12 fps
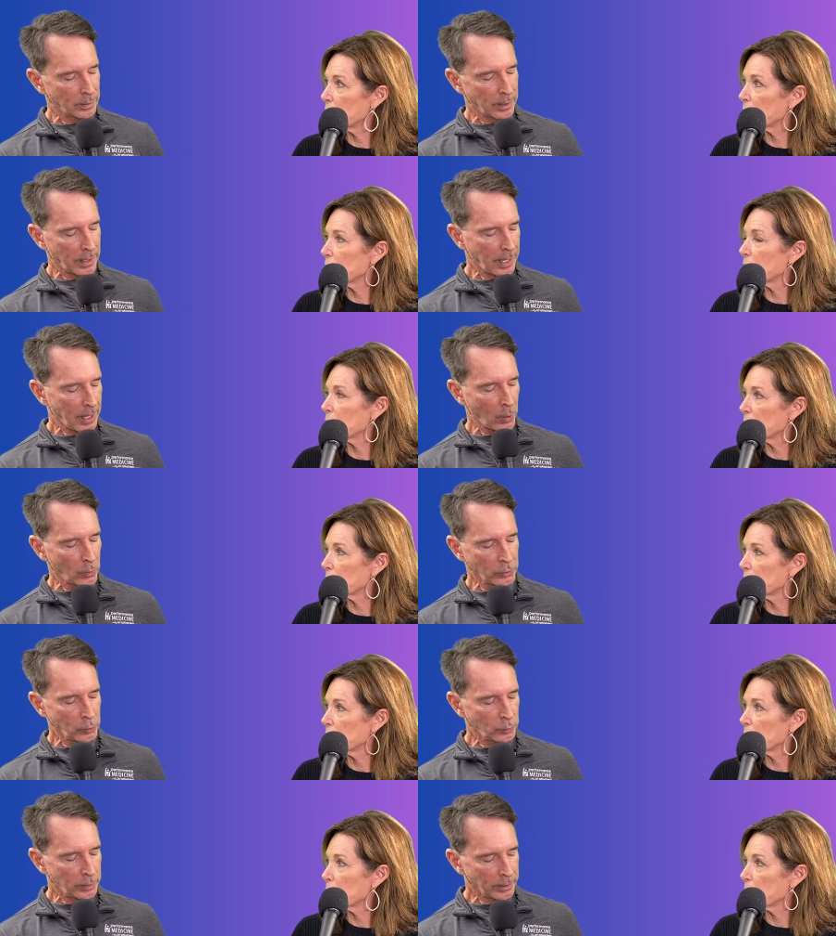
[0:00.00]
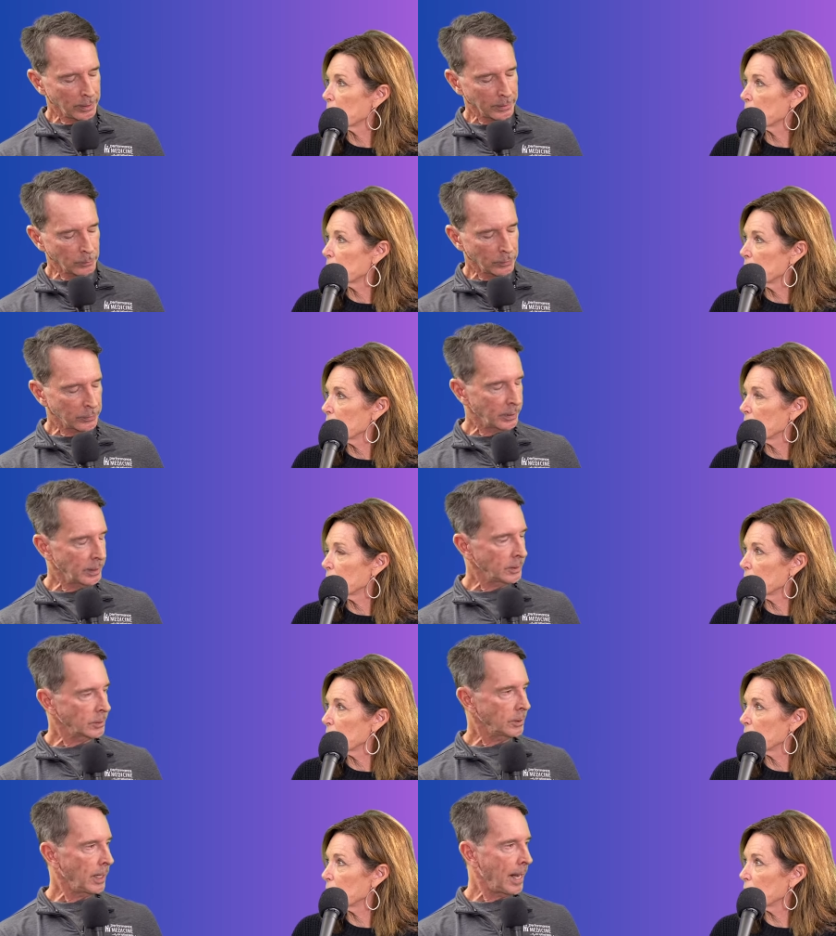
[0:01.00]
Speaker 1: how are you dealing with
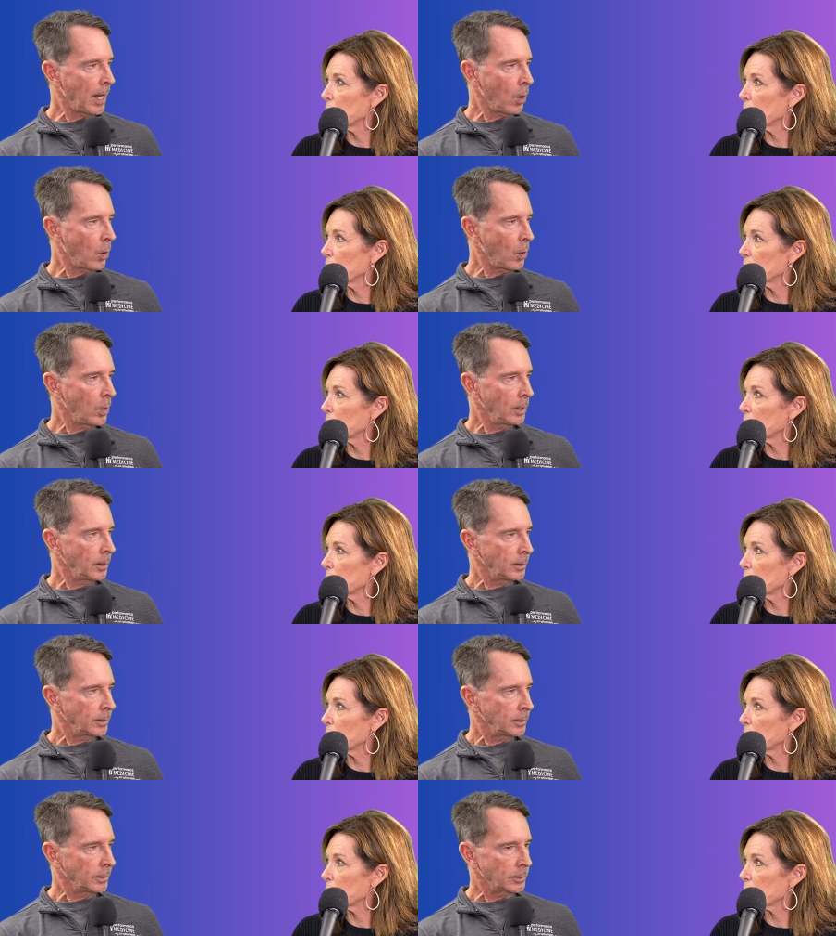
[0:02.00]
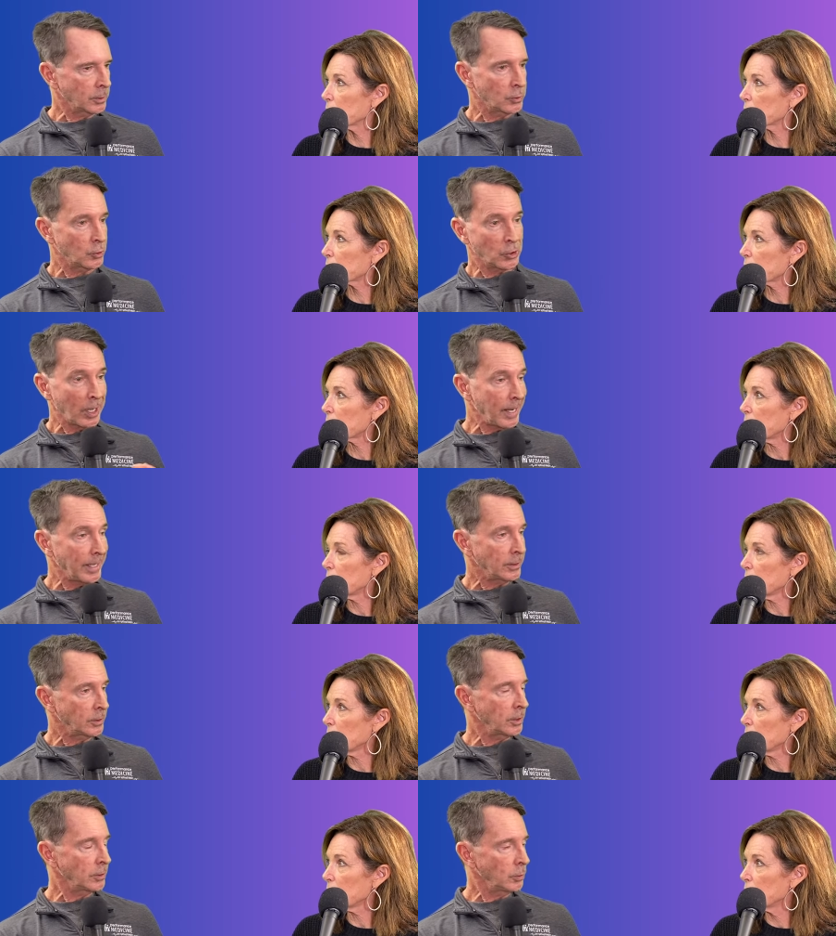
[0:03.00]
things now that's changed
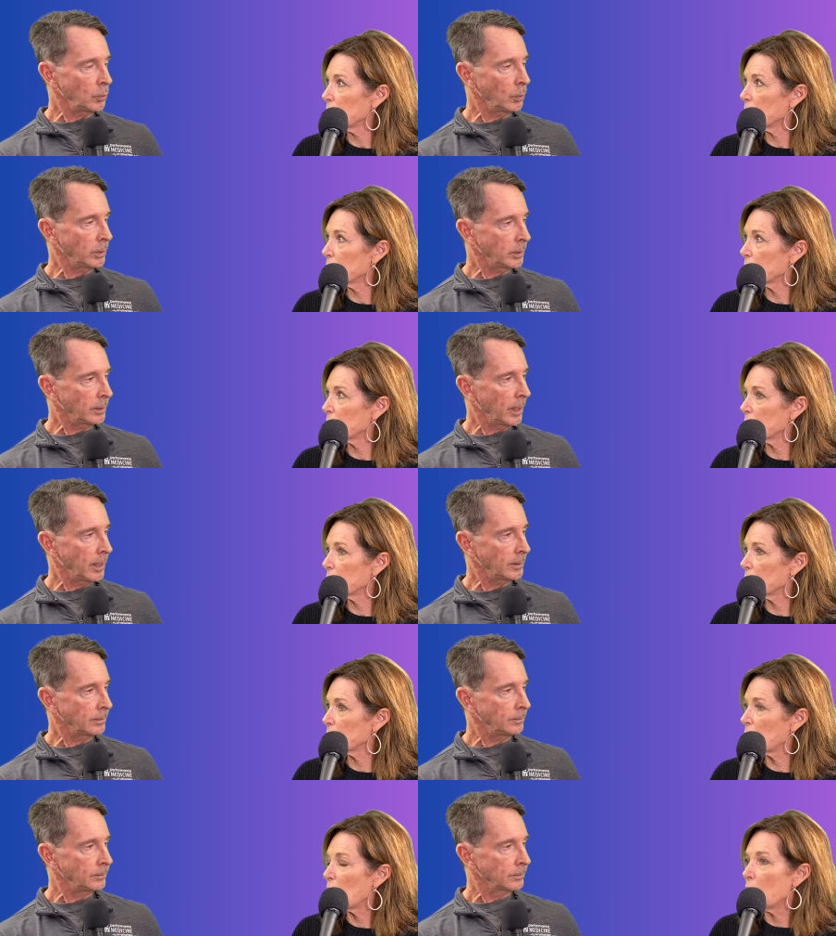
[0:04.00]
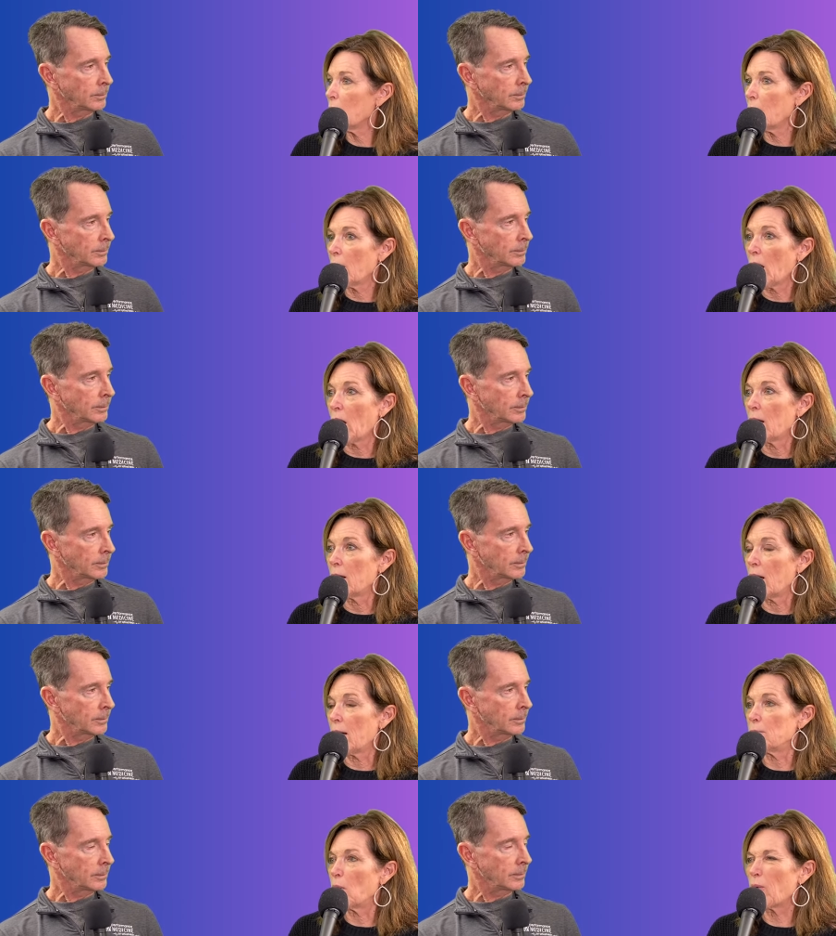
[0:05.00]
since you went to that?
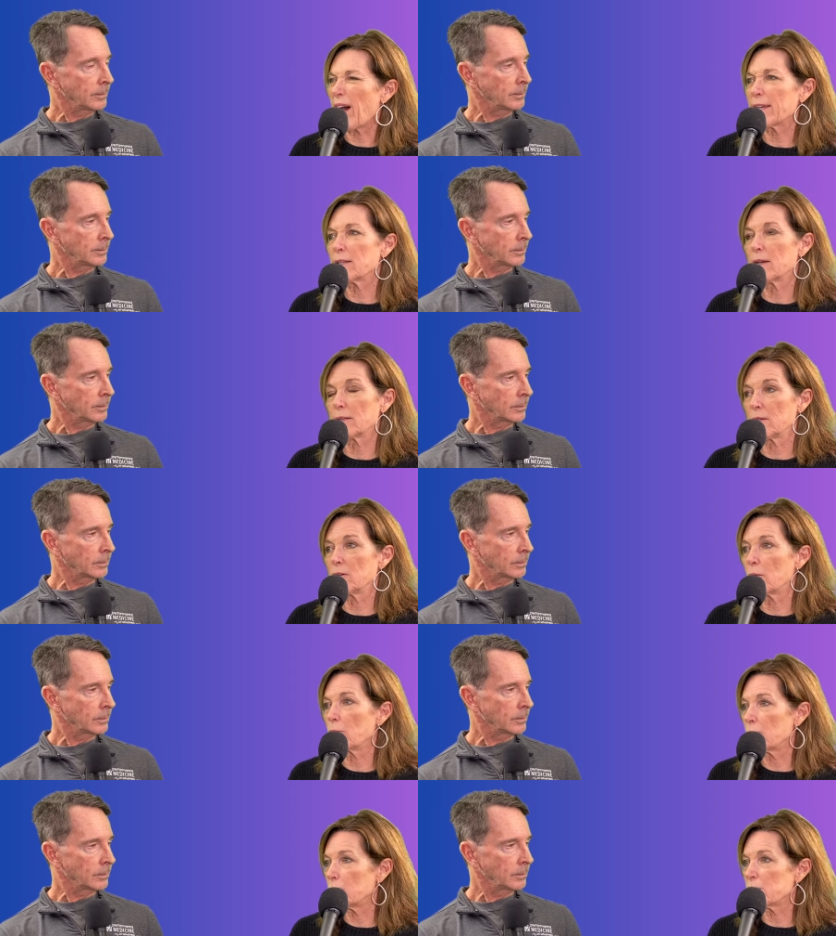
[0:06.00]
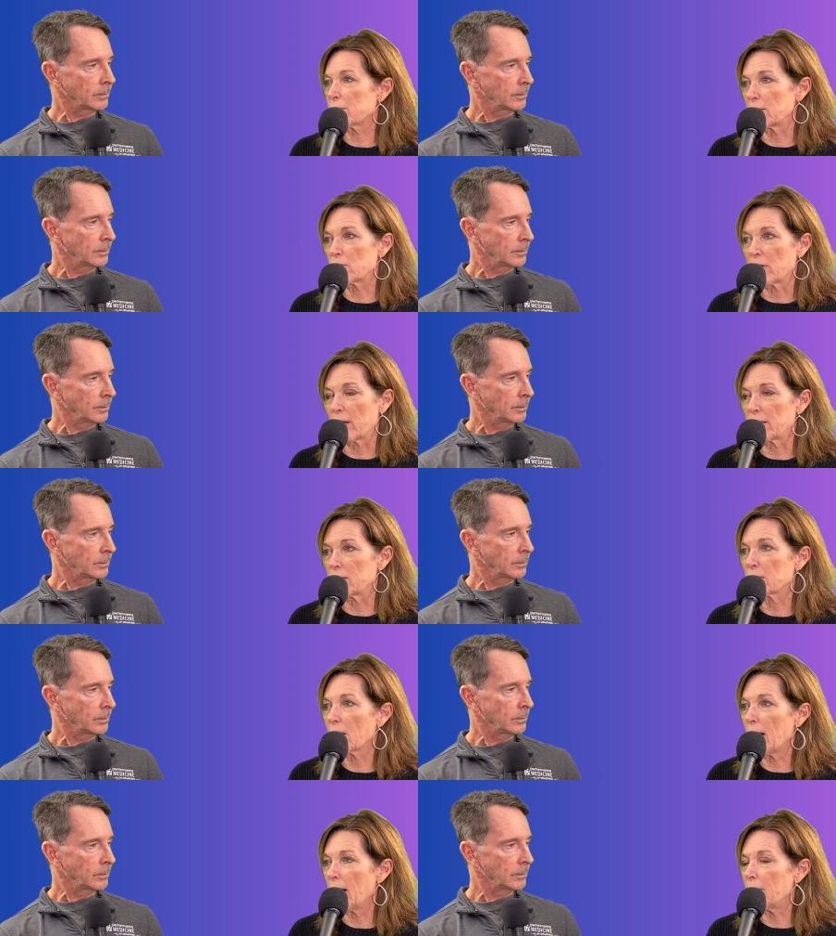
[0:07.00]
Speaker 2: Um, well, I, you know, when you say change,
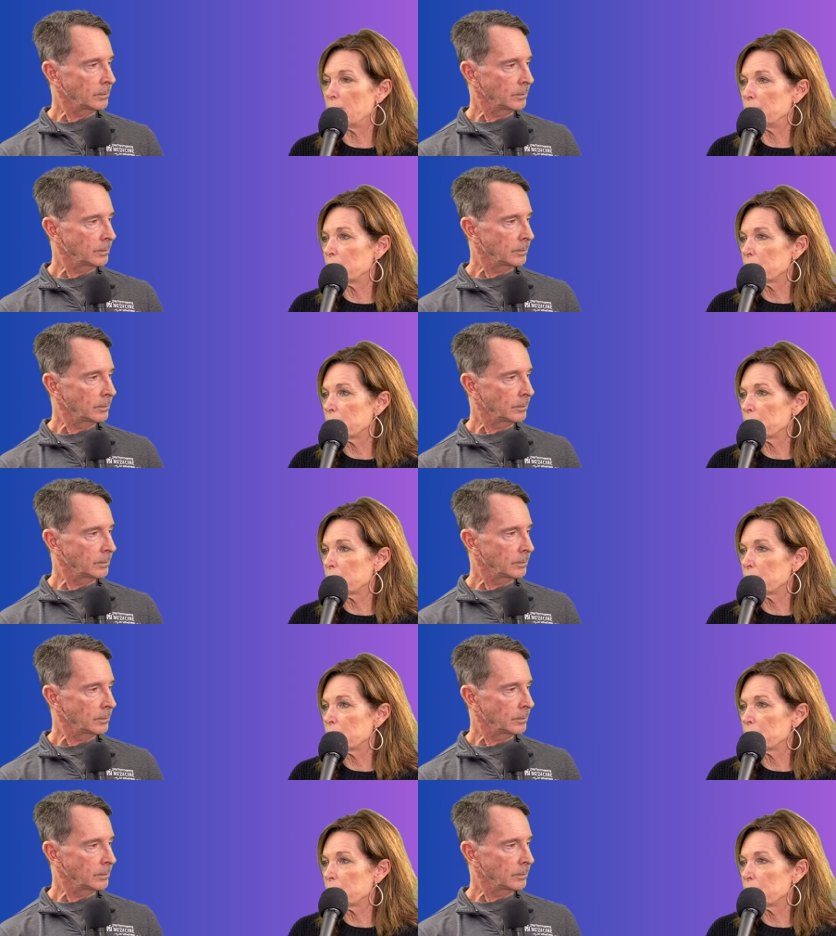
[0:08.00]
um,